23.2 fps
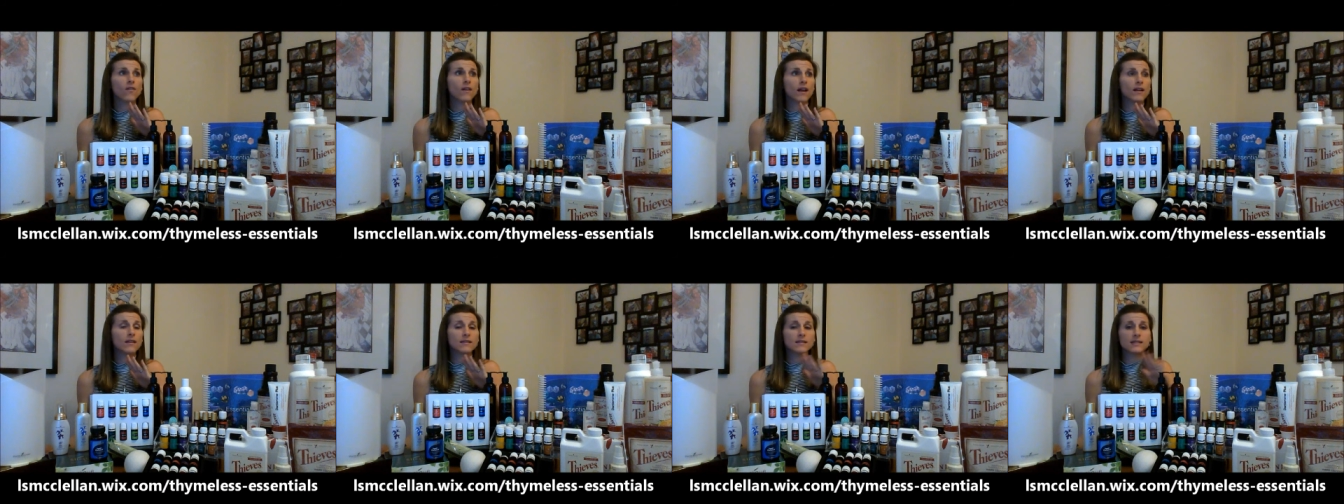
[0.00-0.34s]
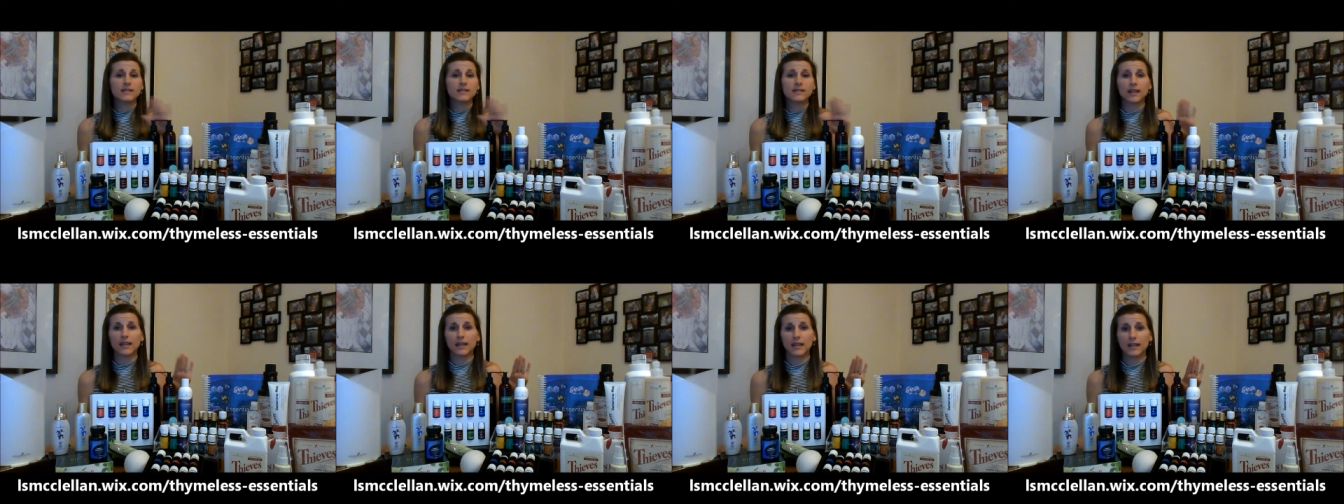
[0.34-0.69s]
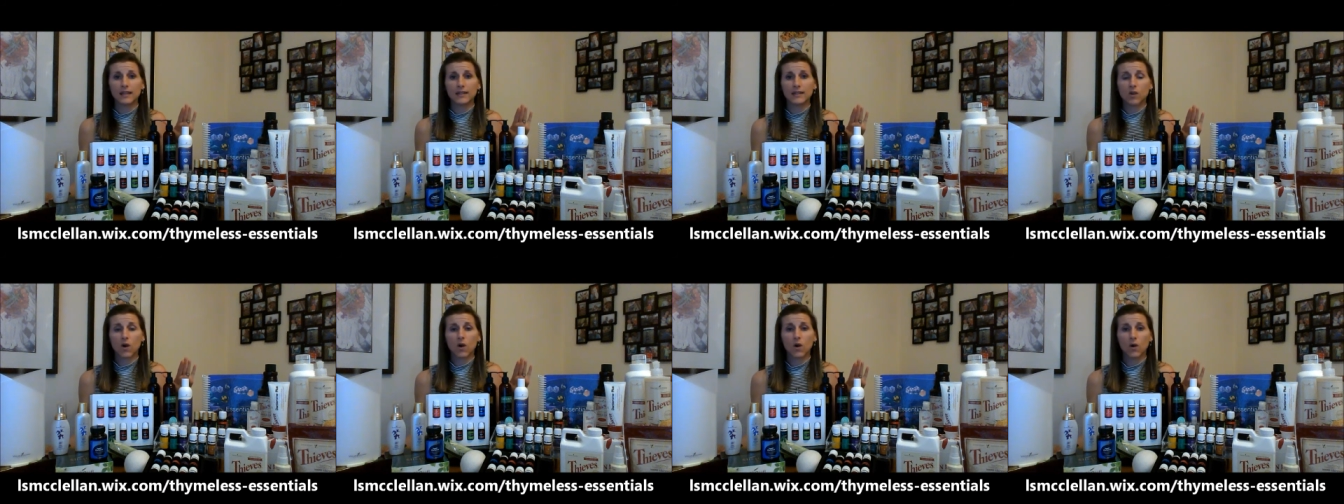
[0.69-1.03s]
around sick
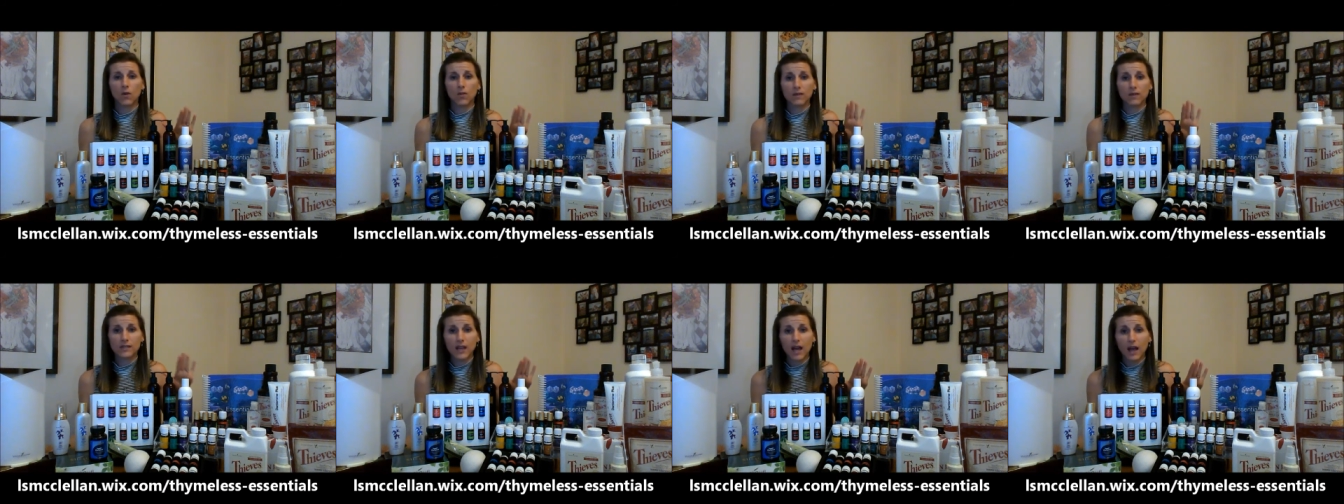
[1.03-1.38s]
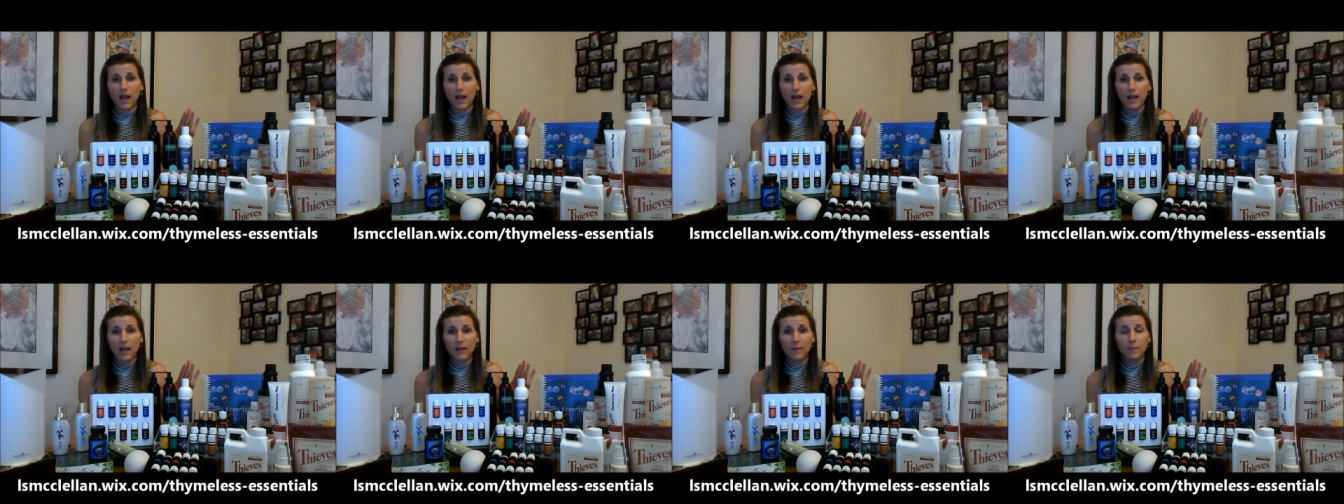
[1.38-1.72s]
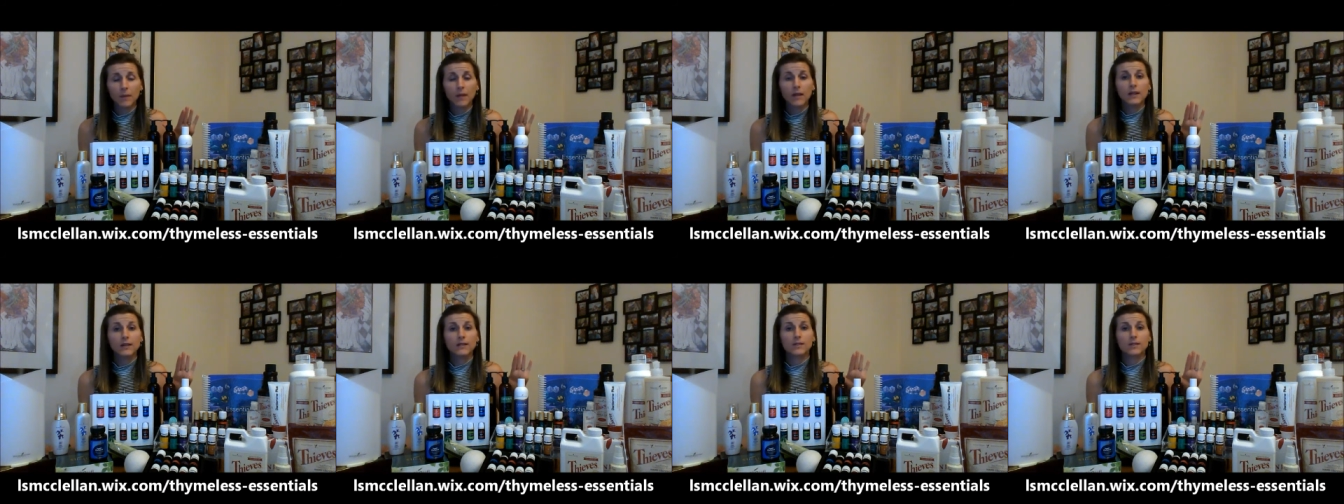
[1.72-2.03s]
kids all the time,